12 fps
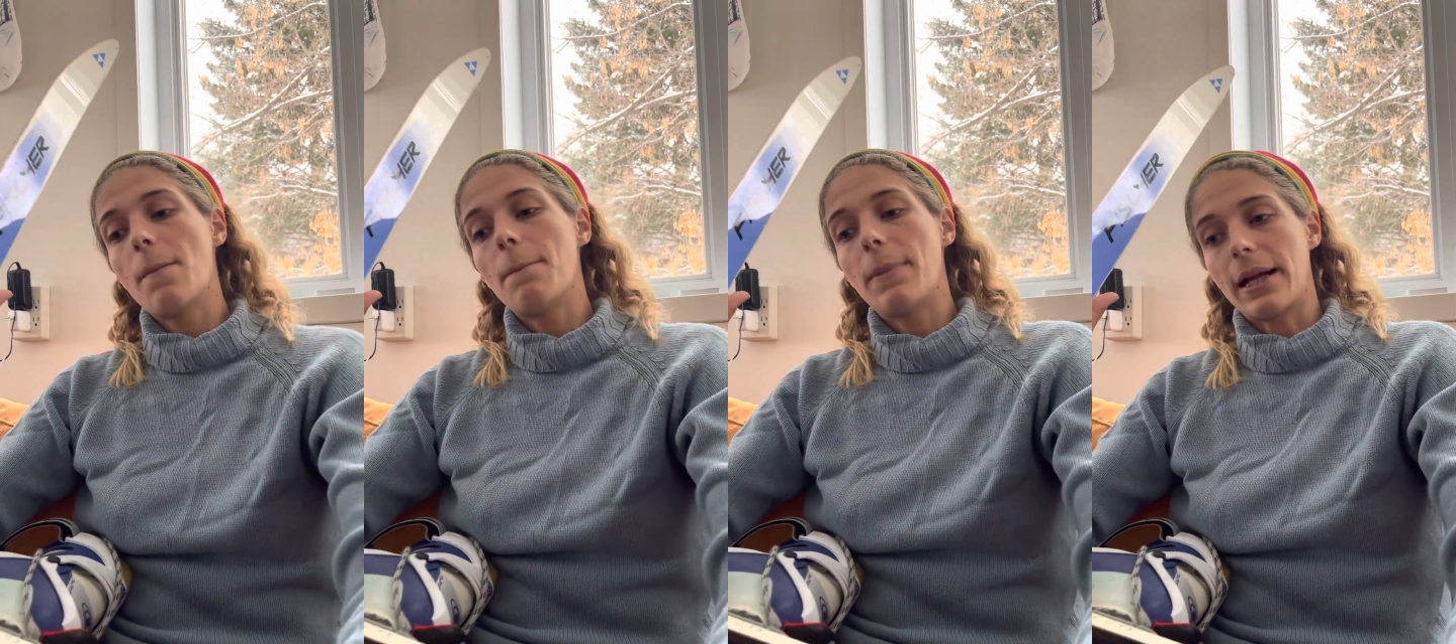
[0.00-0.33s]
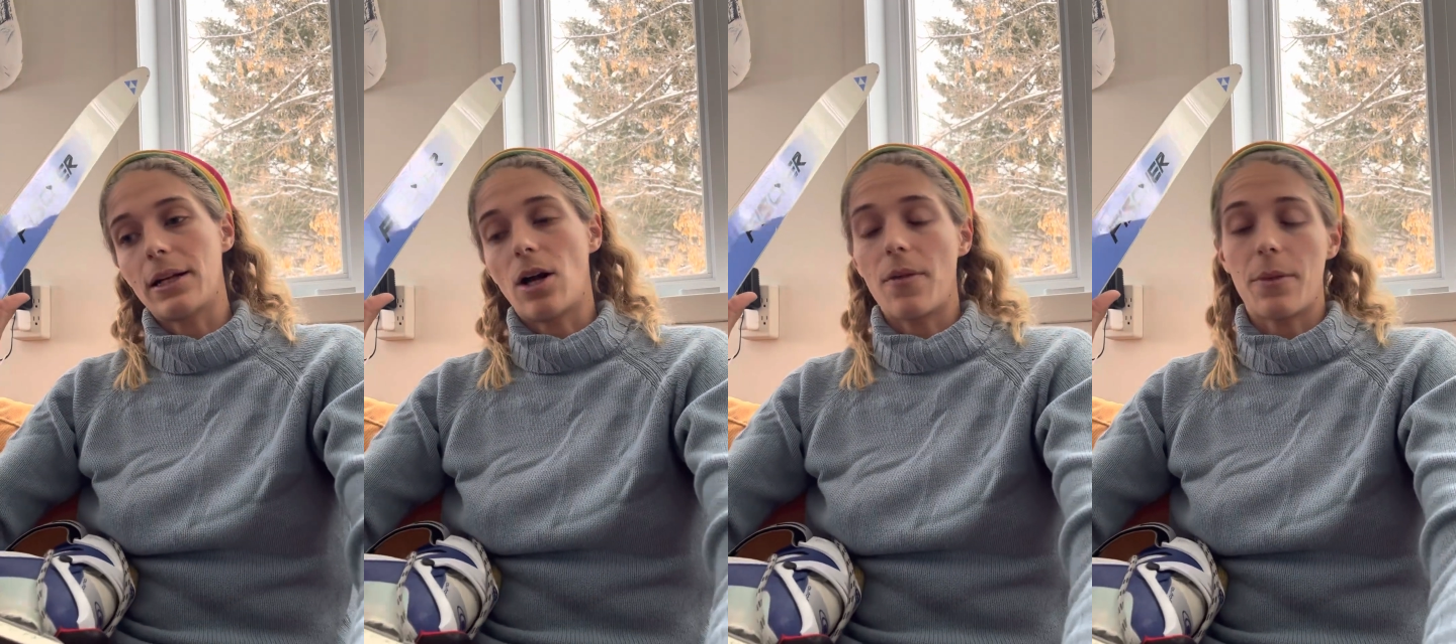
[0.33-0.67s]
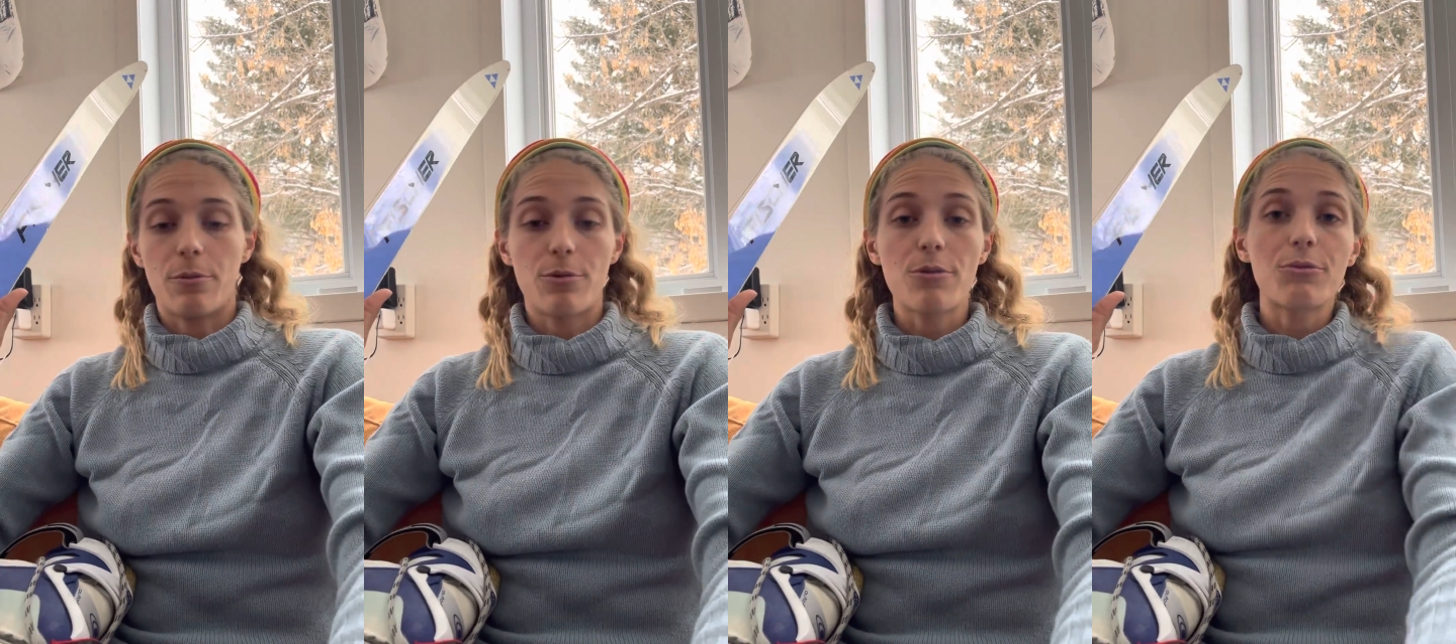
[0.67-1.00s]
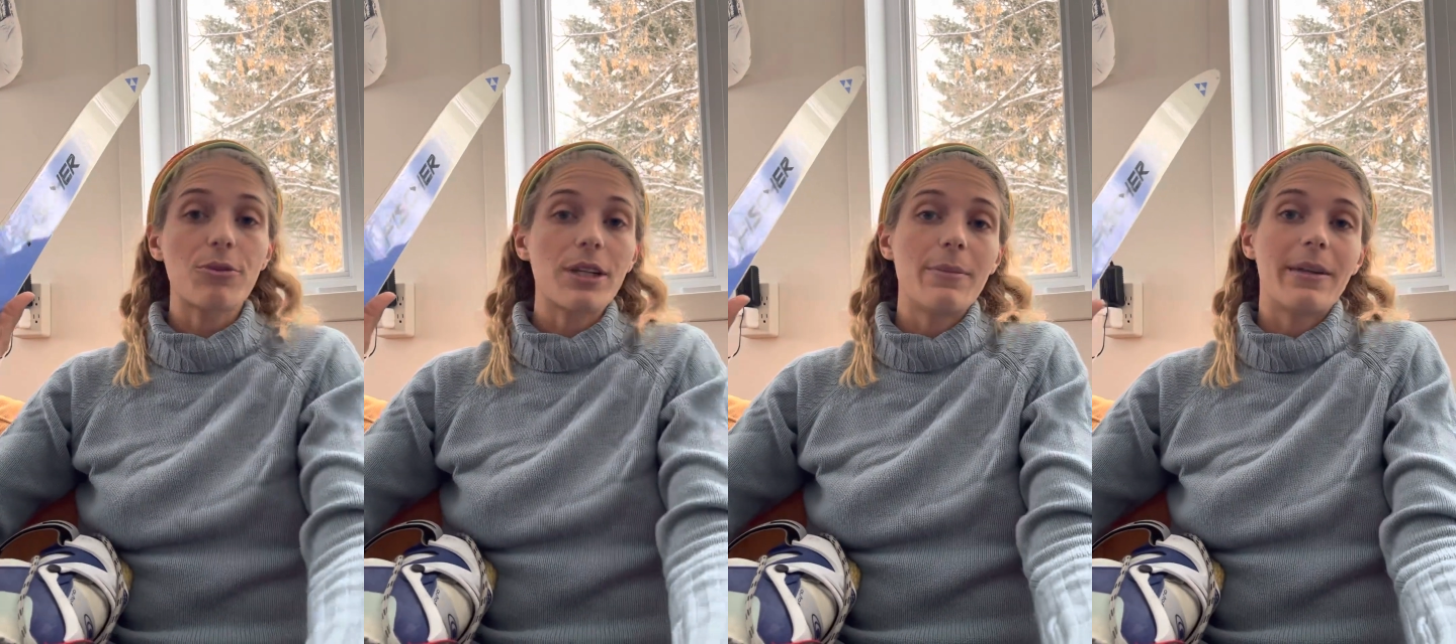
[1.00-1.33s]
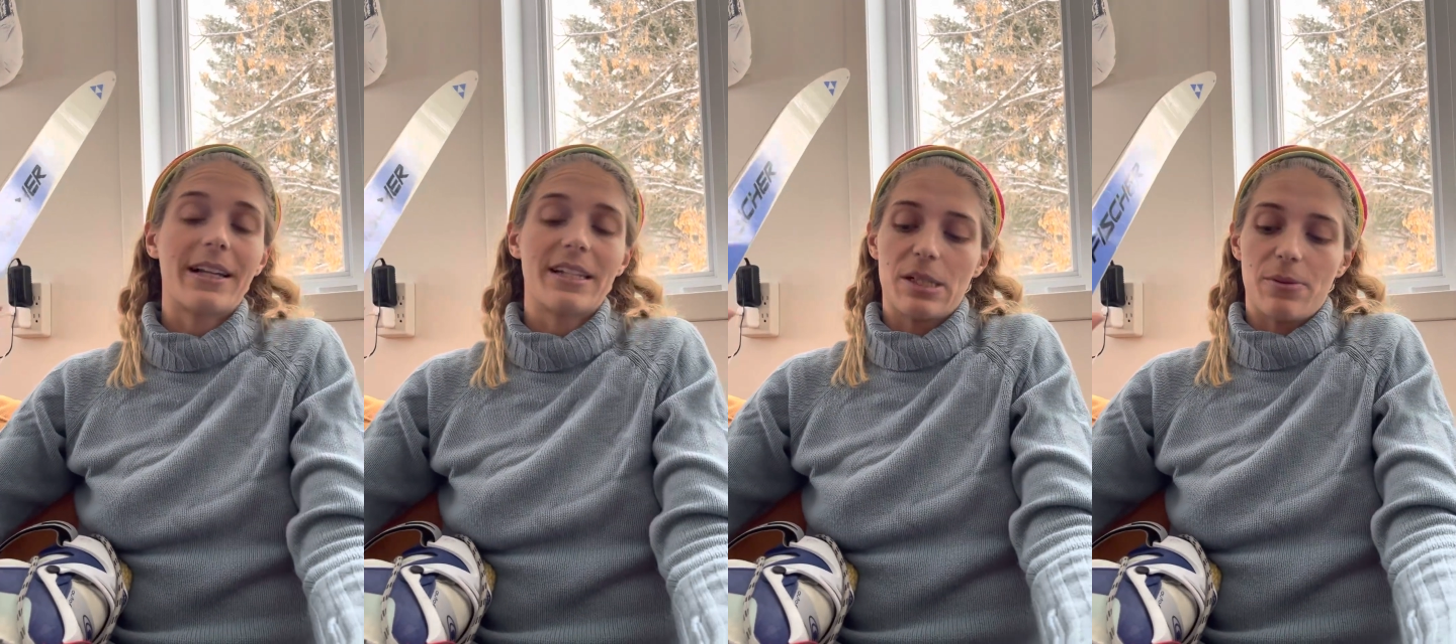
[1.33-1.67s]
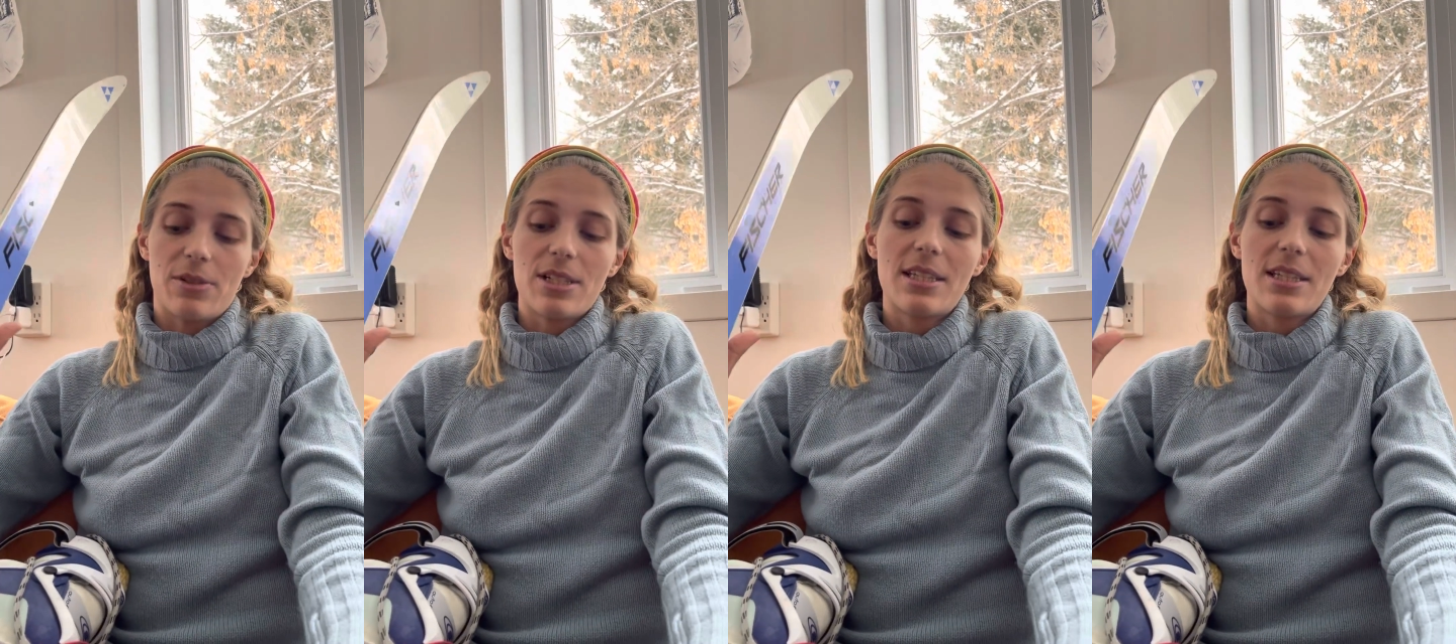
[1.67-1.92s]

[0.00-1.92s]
but I got them for free because they were just